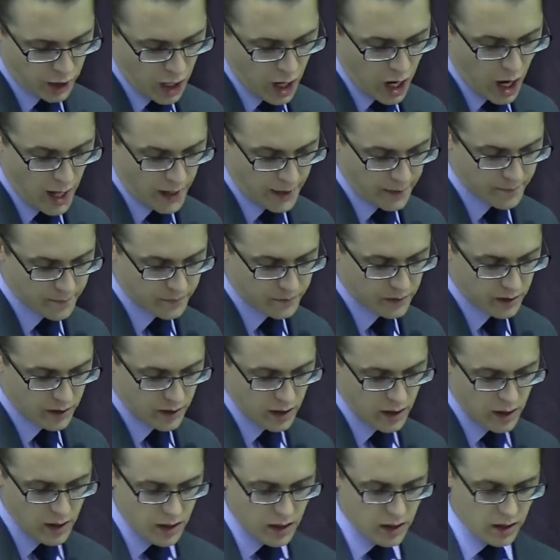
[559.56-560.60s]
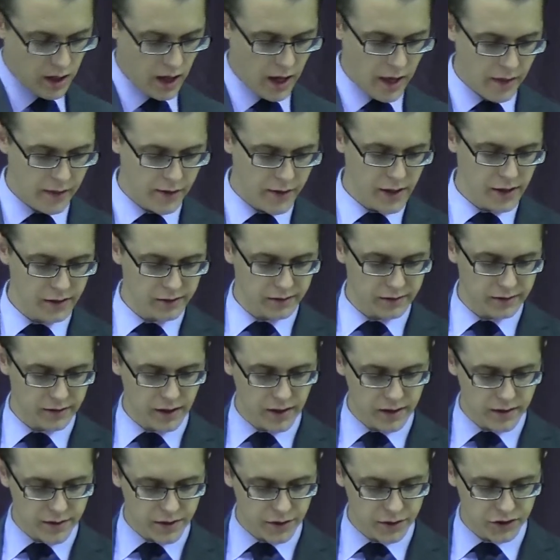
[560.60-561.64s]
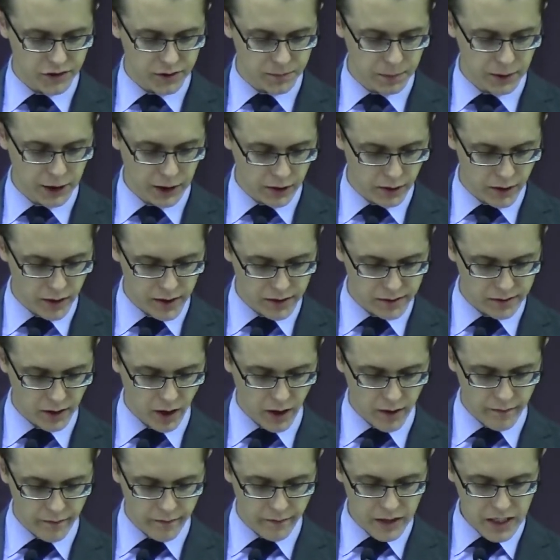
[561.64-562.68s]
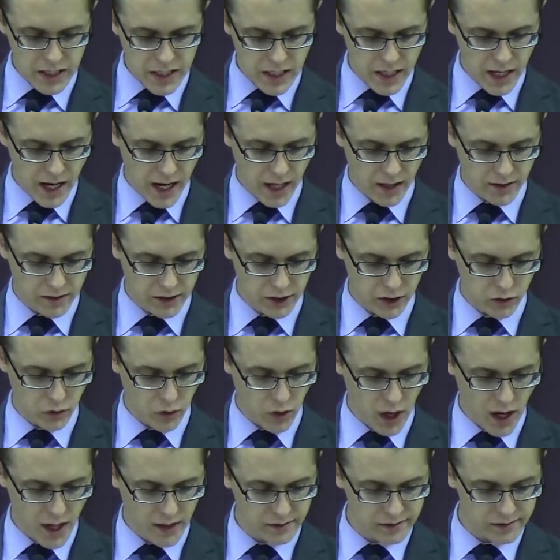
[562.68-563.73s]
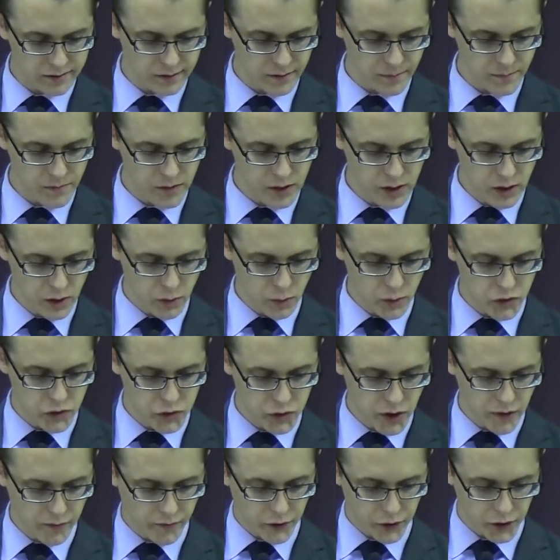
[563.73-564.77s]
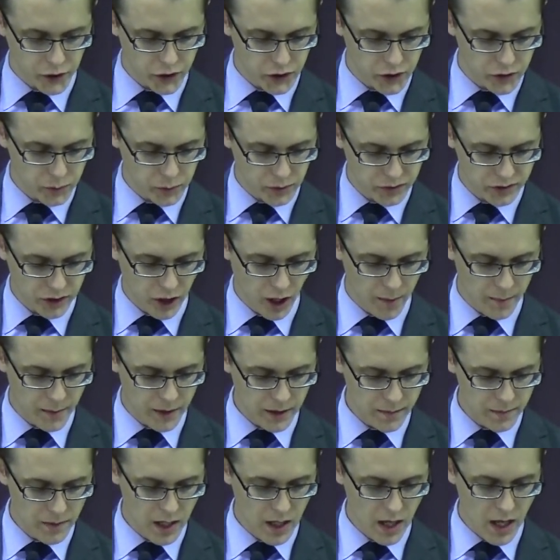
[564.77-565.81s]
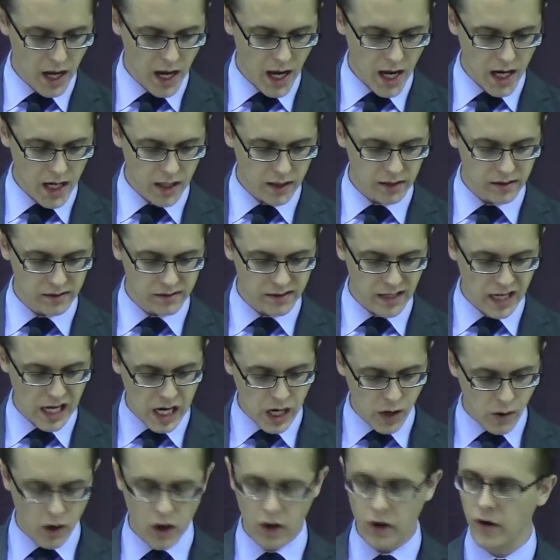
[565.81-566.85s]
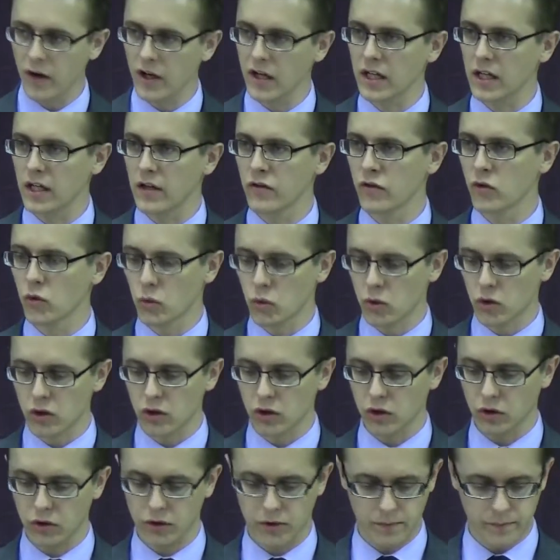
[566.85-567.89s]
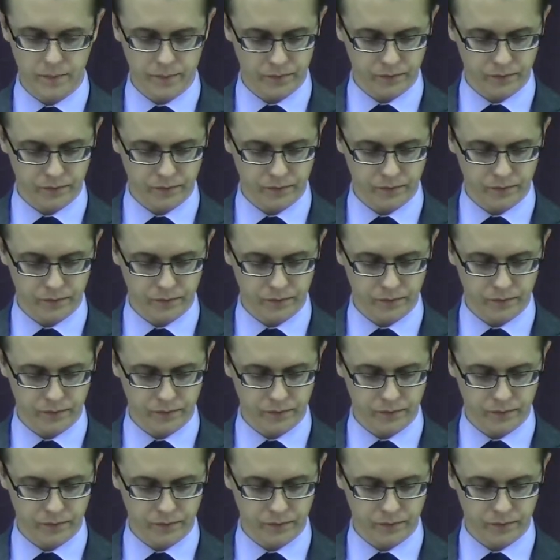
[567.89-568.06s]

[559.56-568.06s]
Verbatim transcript: God. And this is the spirit of the Antichrist, which you have heard was coming and is now already in the world."